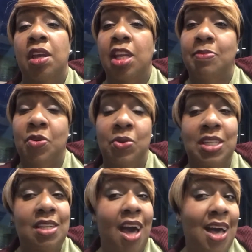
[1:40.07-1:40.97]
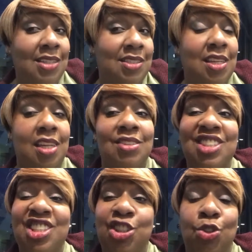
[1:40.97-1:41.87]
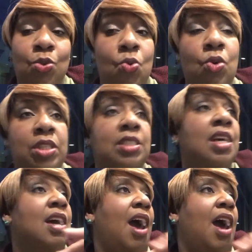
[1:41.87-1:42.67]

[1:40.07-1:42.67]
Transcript: Anna Marie Costa and Letitia Gordon,